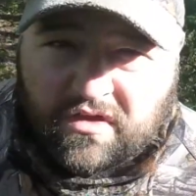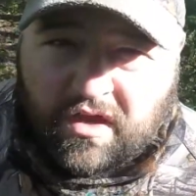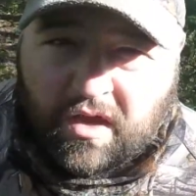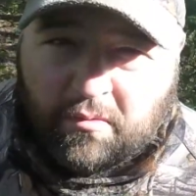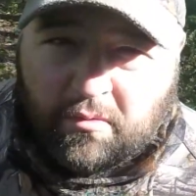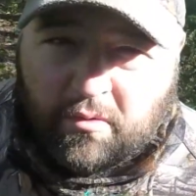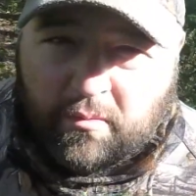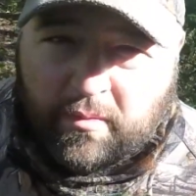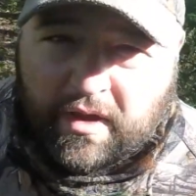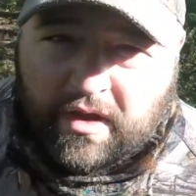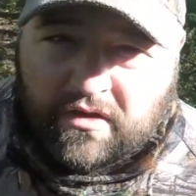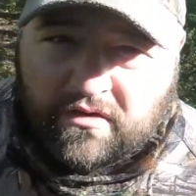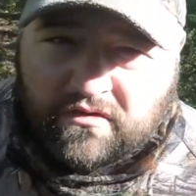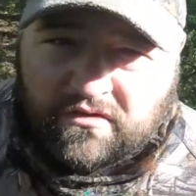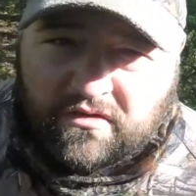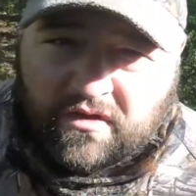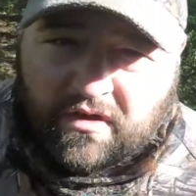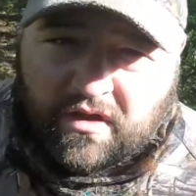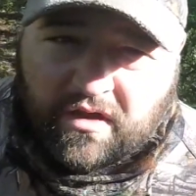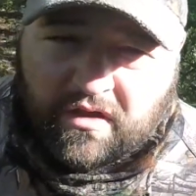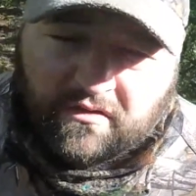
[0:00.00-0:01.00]
a couple bears
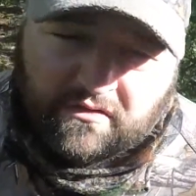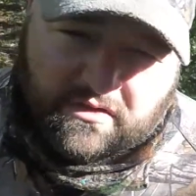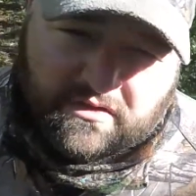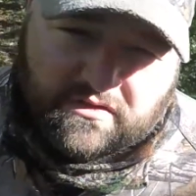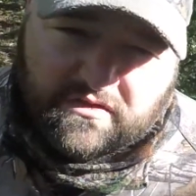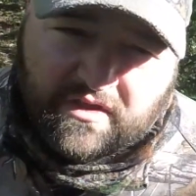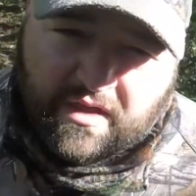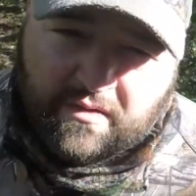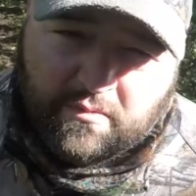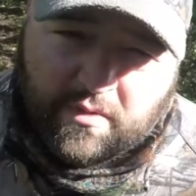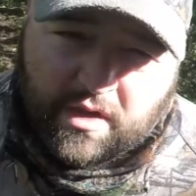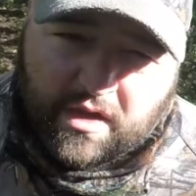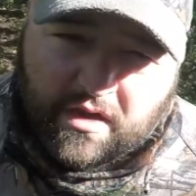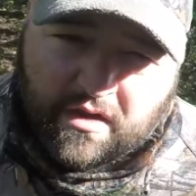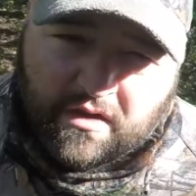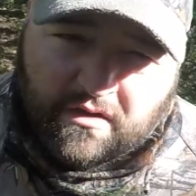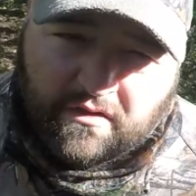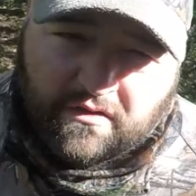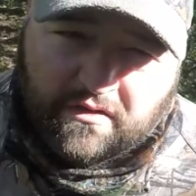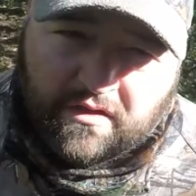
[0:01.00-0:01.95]
tonight, at least a bear.